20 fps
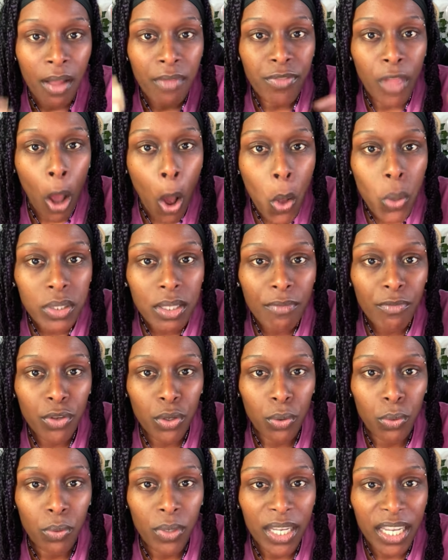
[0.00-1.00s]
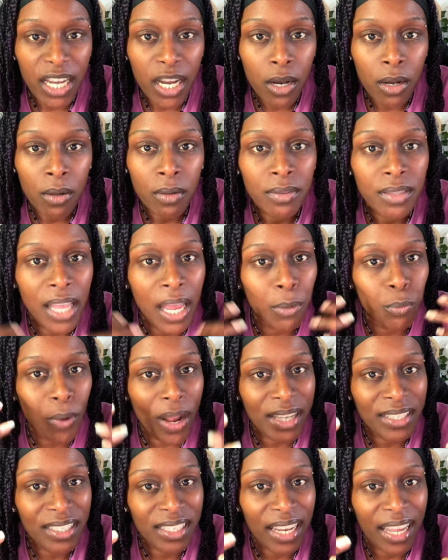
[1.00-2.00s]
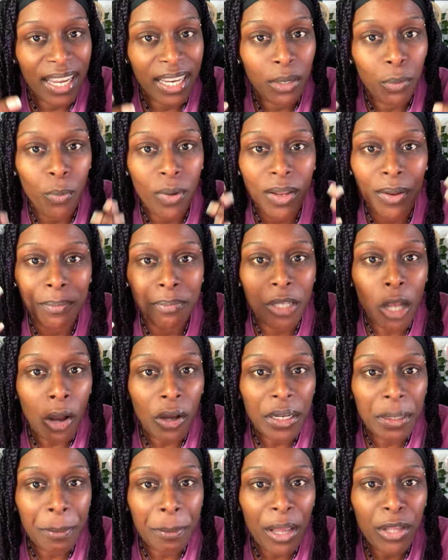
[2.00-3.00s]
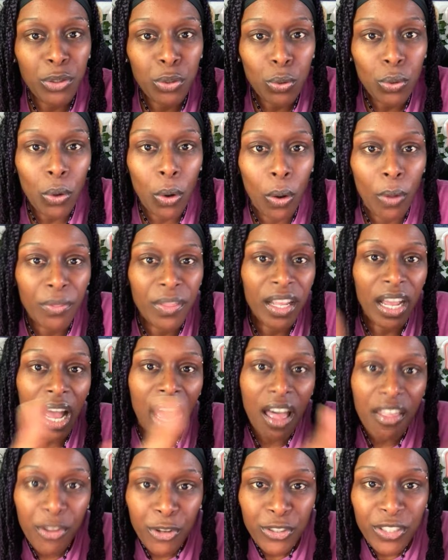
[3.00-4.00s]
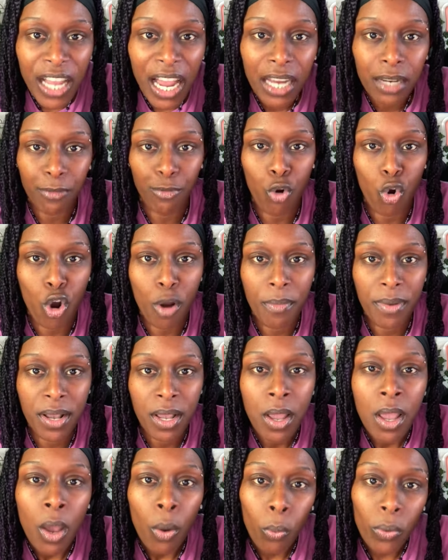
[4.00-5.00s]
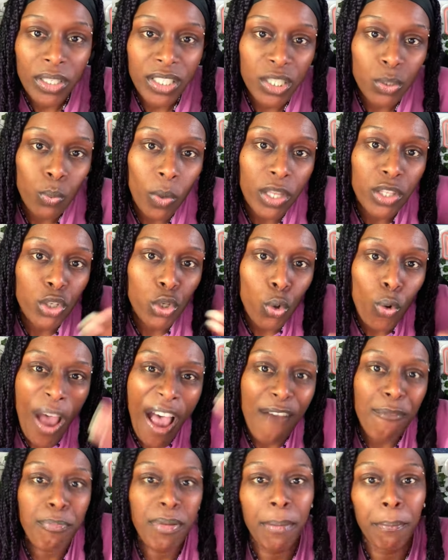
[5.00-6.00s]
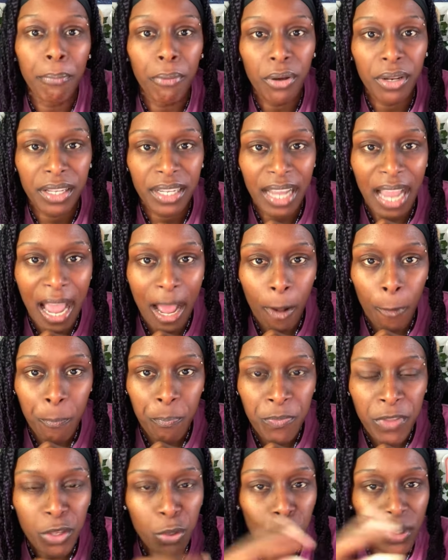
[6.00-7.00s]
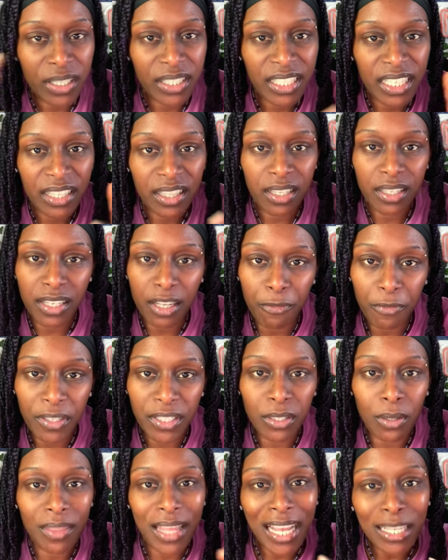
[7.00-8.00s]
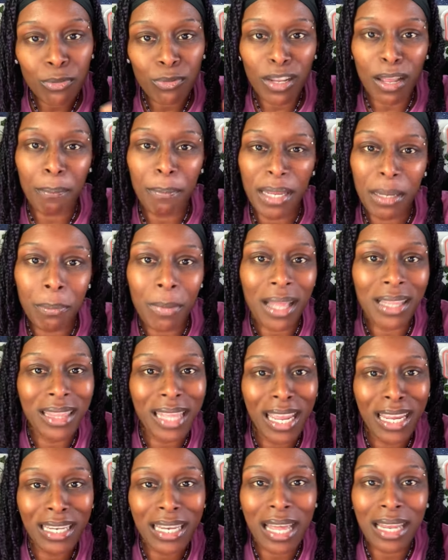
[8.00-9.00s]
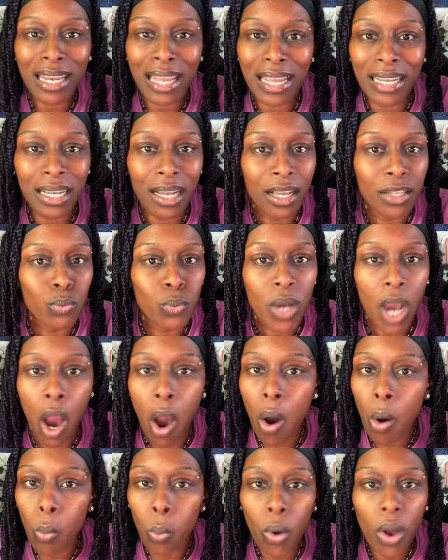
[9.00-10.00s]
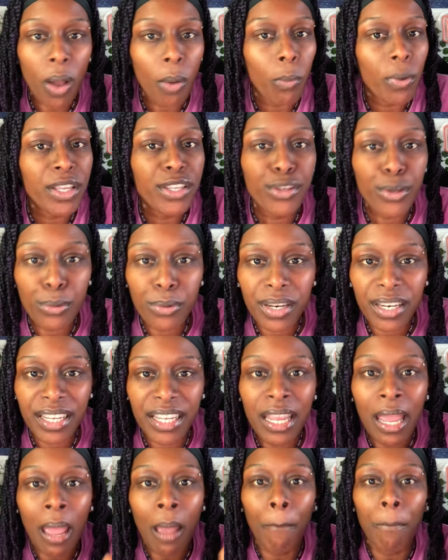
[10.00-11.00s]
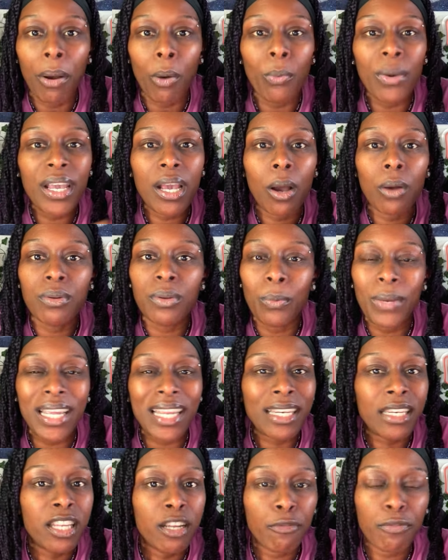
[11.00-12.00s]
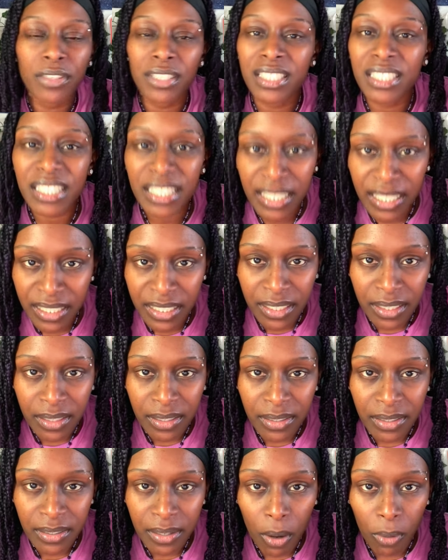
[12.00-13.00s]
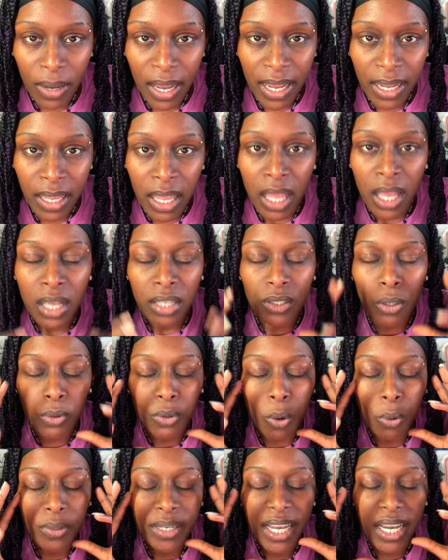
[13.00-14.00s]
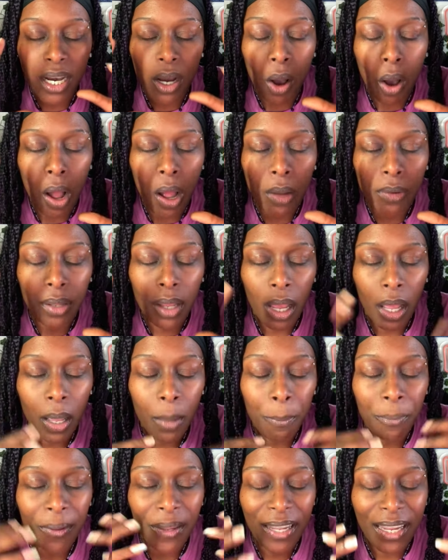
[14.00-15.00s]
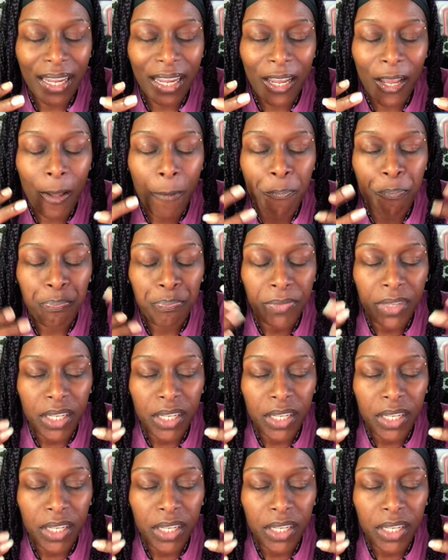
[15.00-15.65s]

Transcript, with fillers: Those of you here that resonate, and when I'm talking about, you're on the other side of karma, which is what you have been putting out. You can see the difference. So that's what I mean by they not like us. We all one, we unity, but we on we in different seasons. Okay. So don't get caught up in